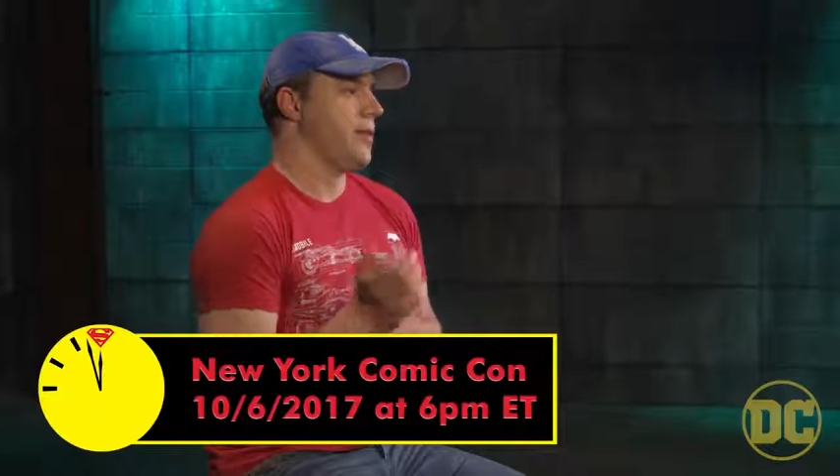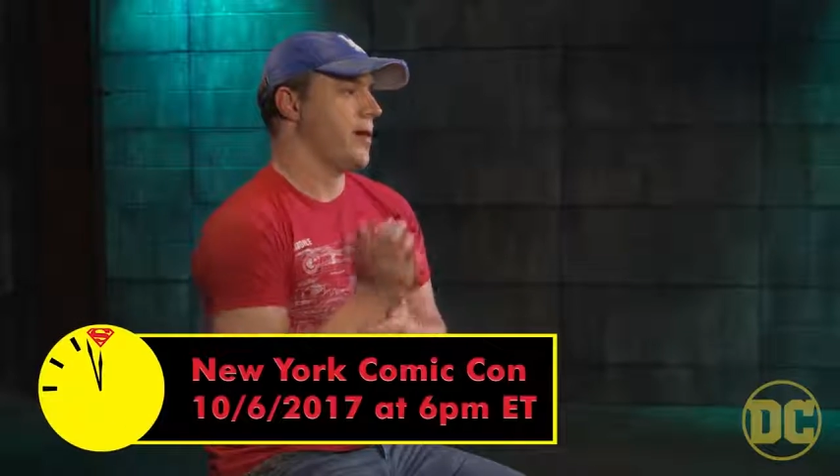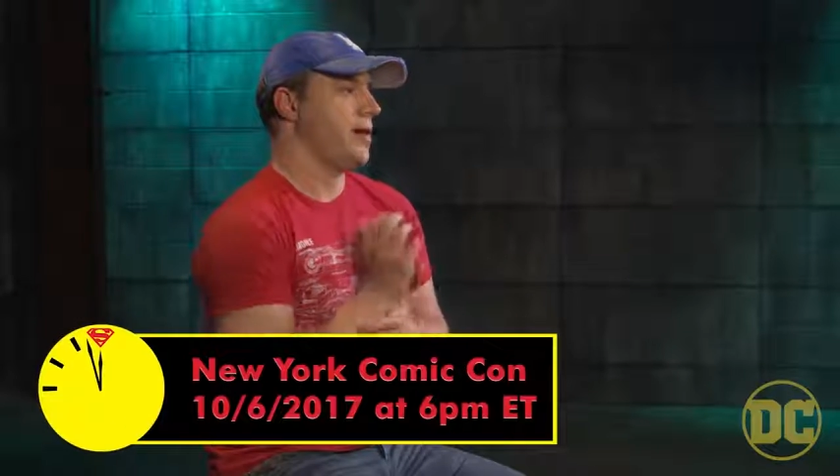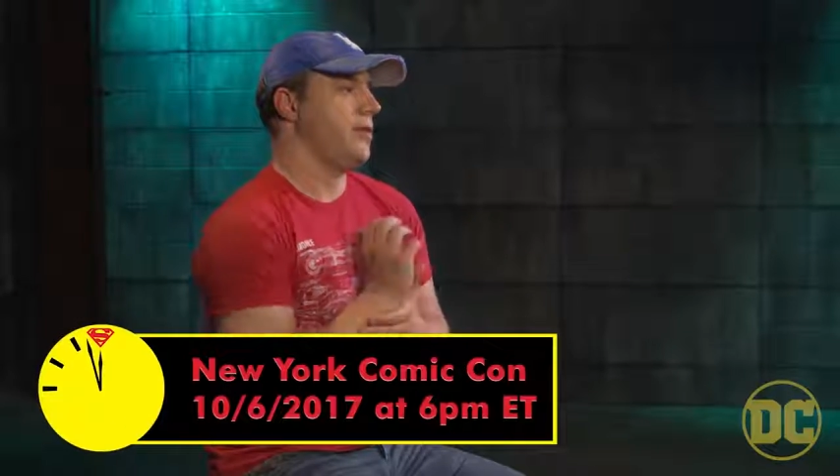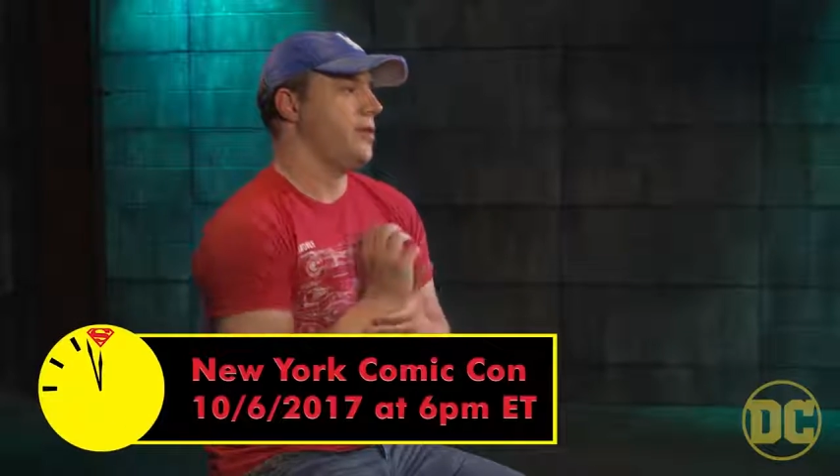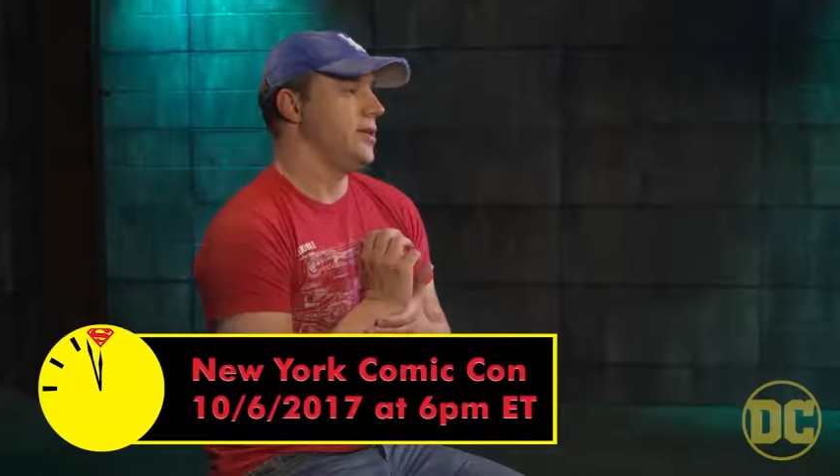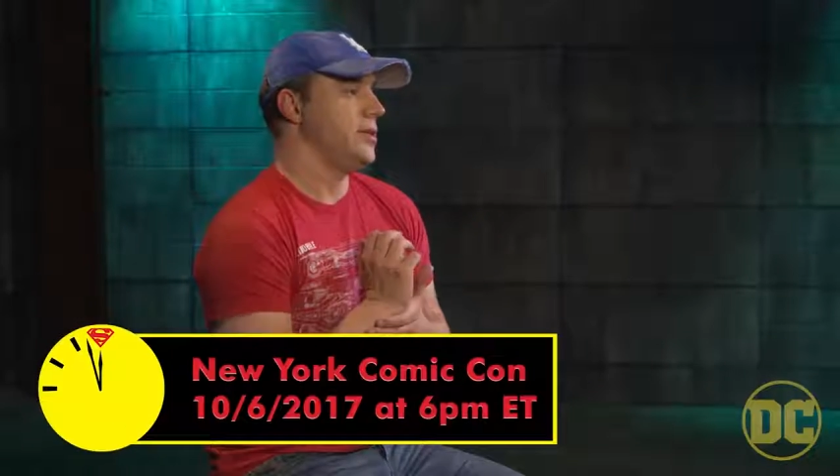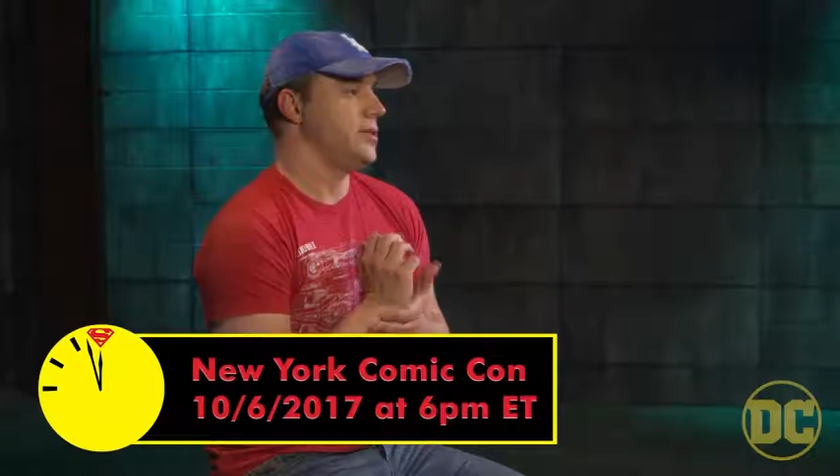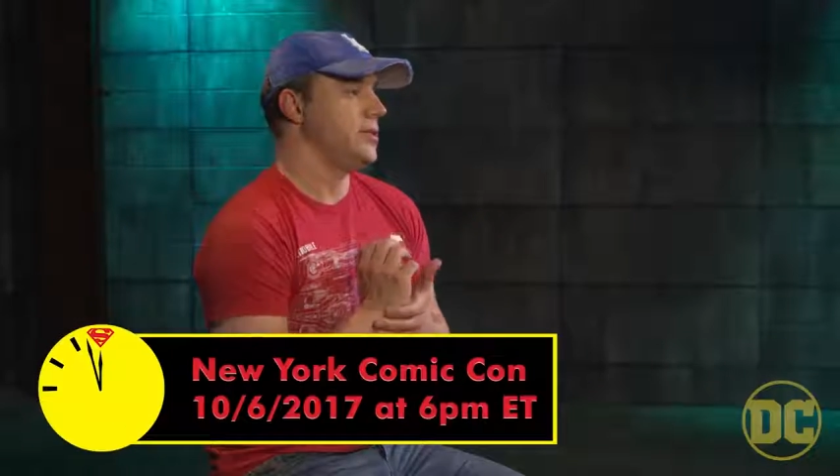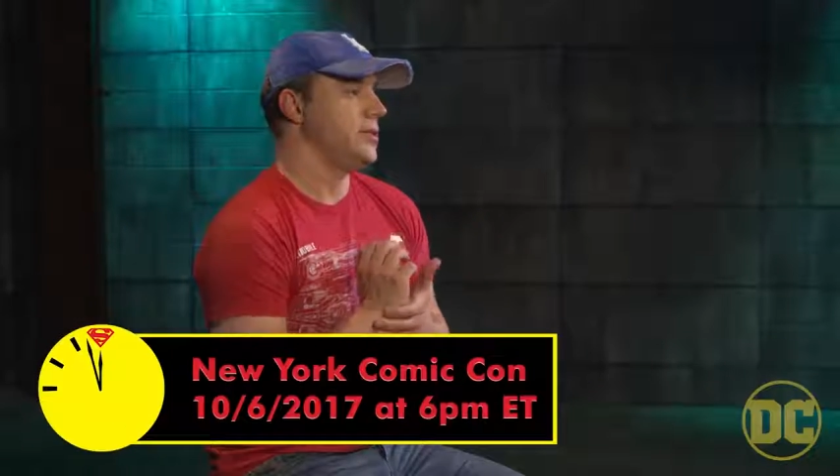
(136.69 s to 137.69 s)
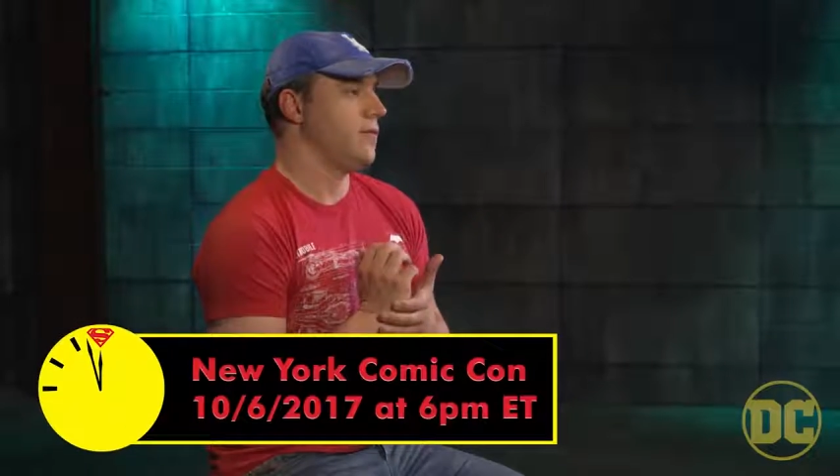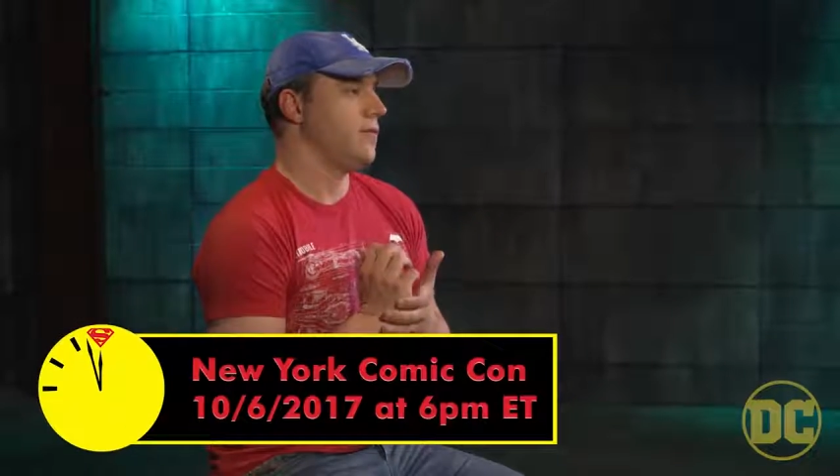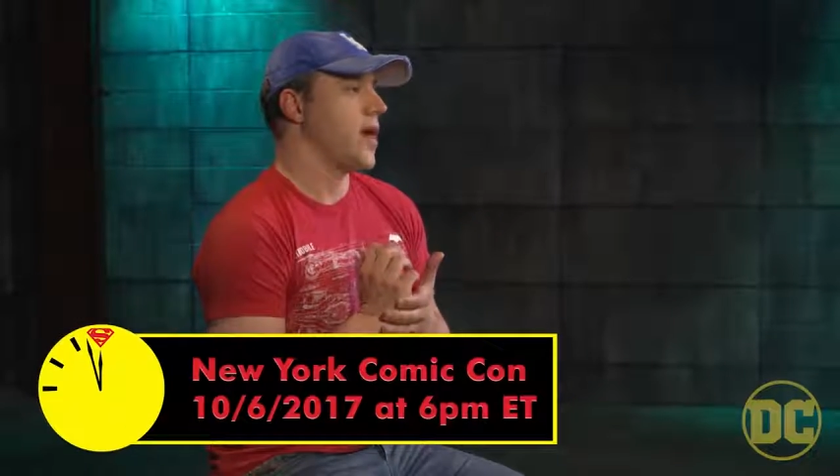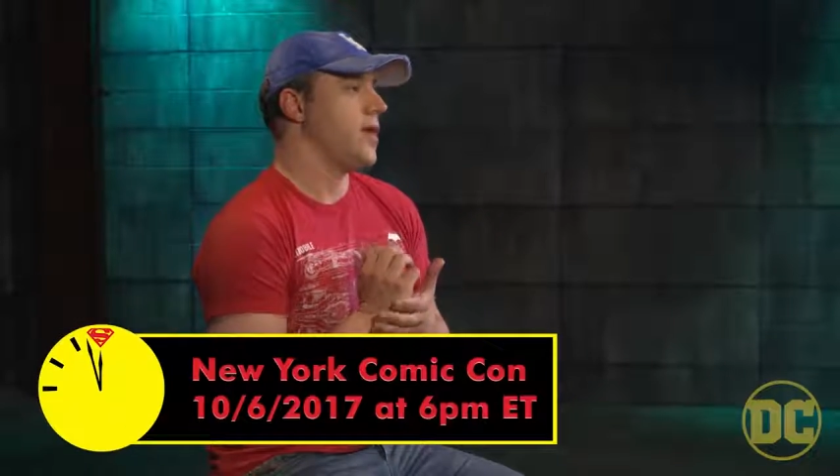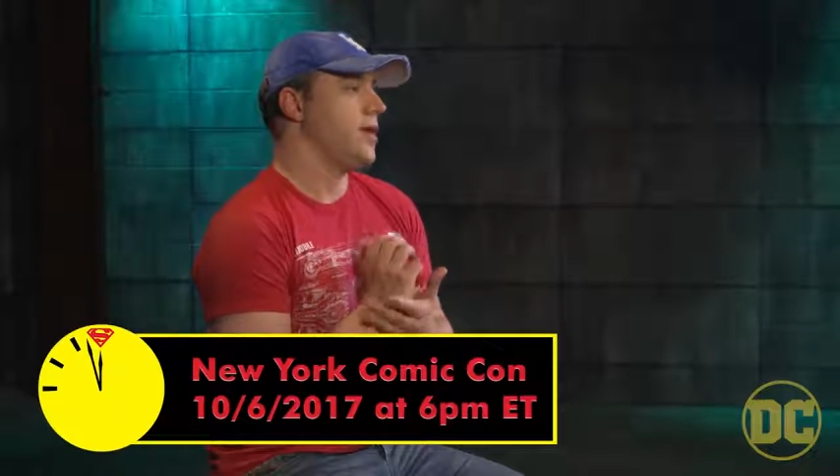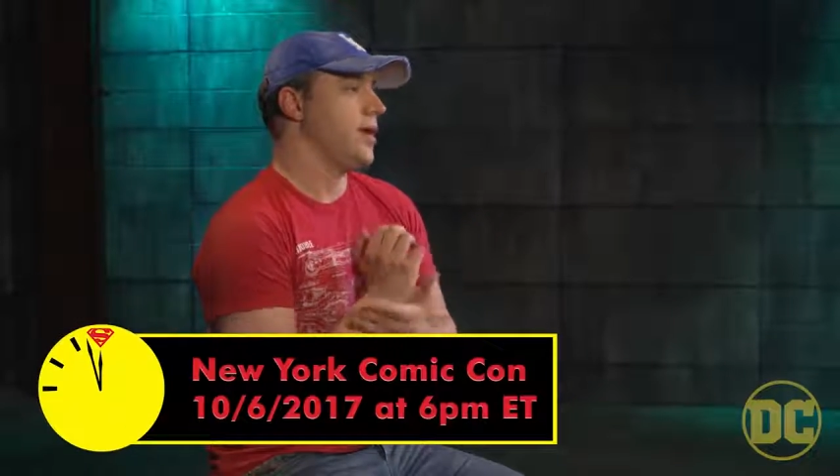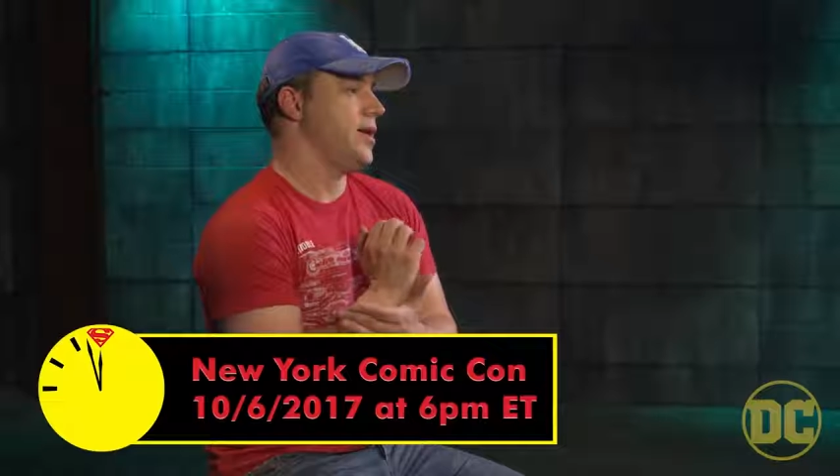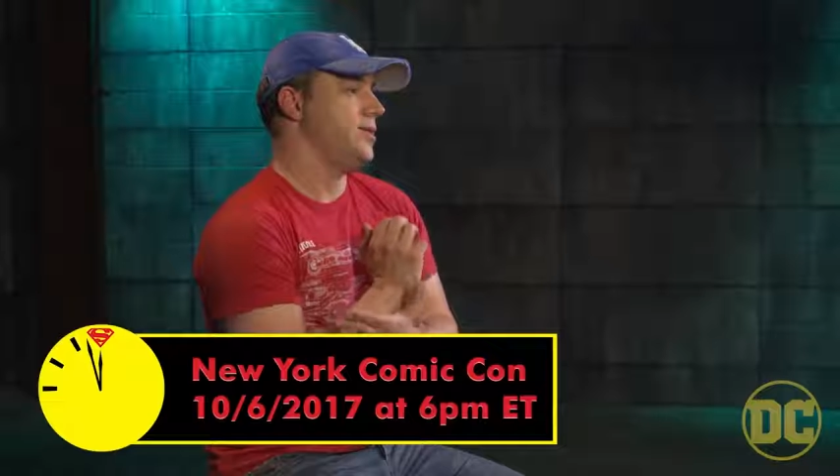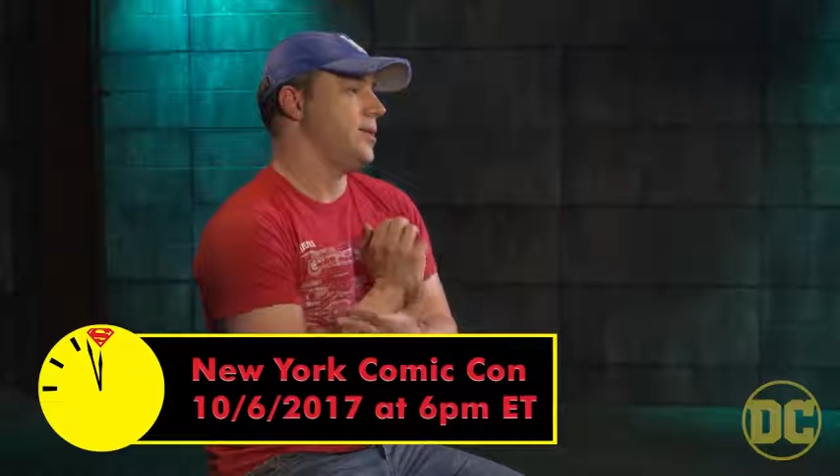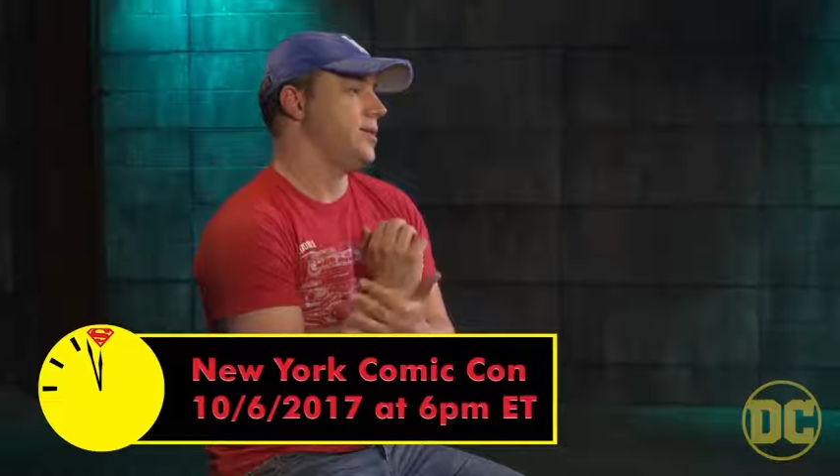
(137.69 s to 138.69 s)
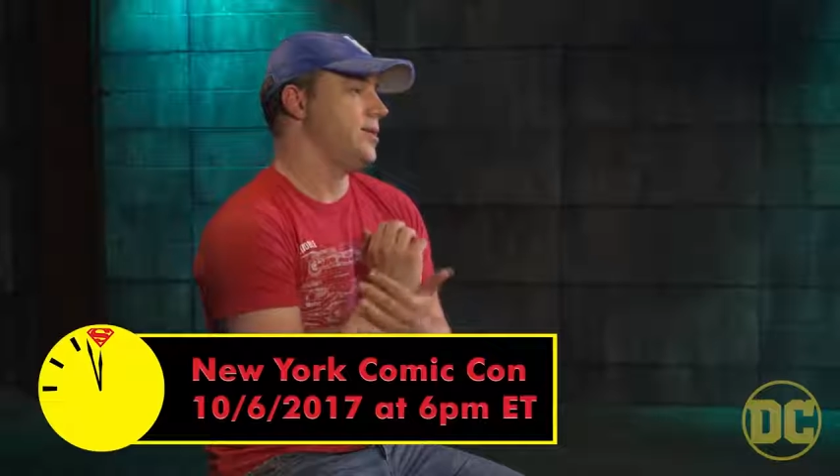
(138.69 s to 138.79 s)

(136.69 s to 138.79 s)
panel is Friday night